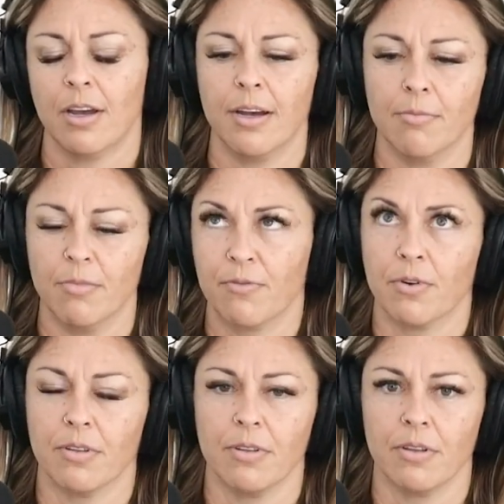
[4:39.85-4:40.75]
um,
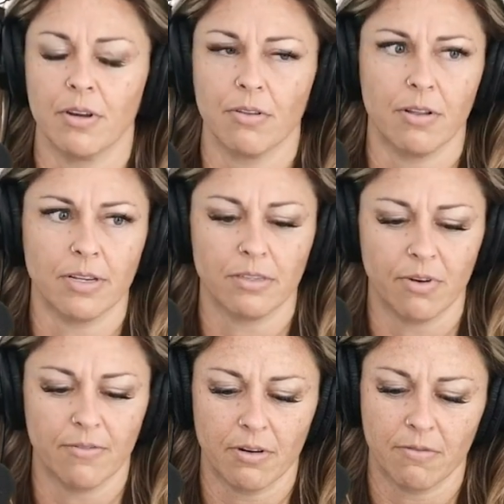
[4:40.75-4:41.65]
before the, you know the laws were
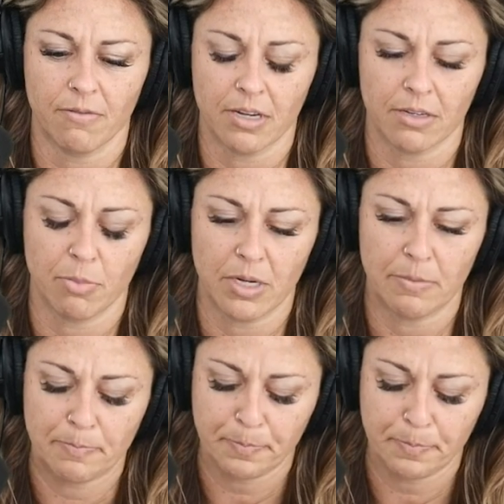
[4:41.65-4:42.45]
even in effect. But